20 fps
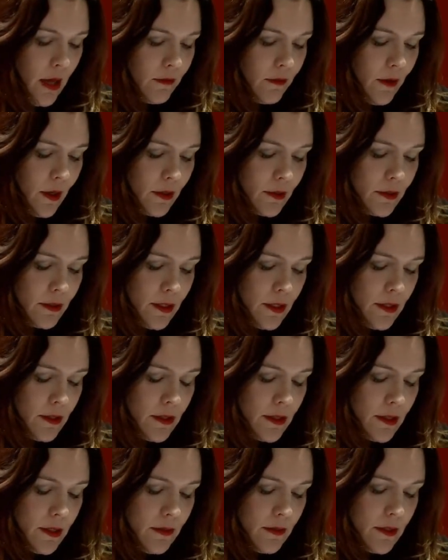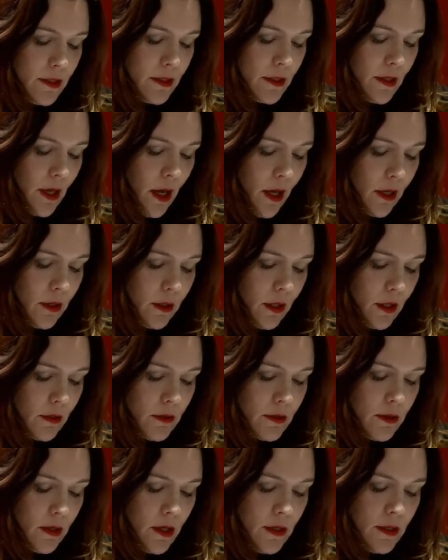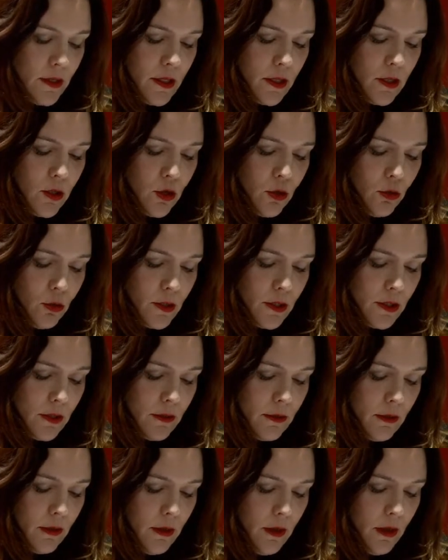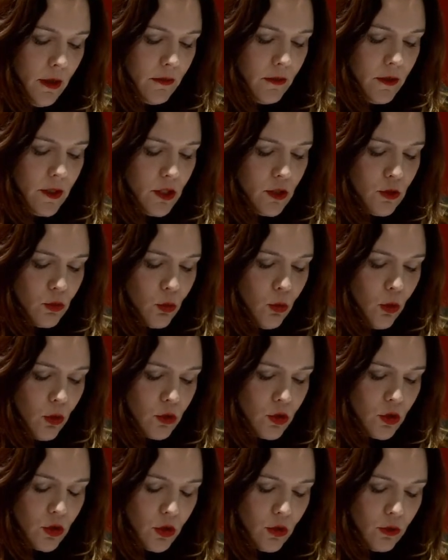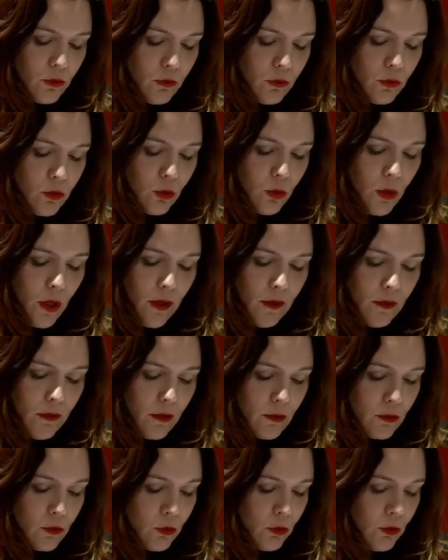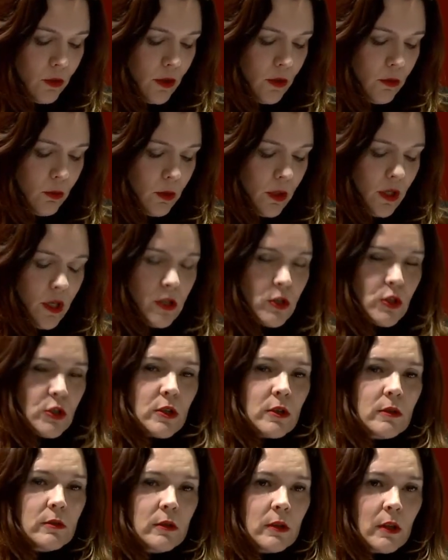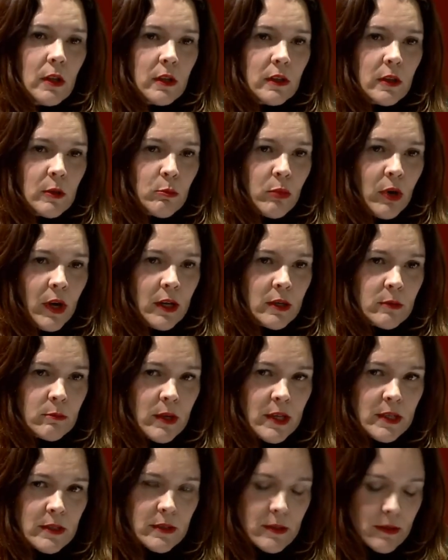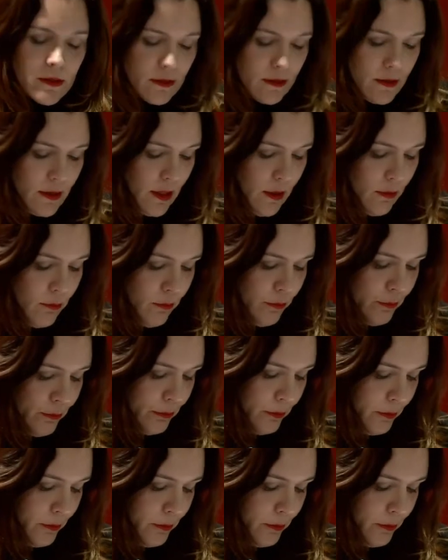The artistic design has executed this workshop together to the education department's team.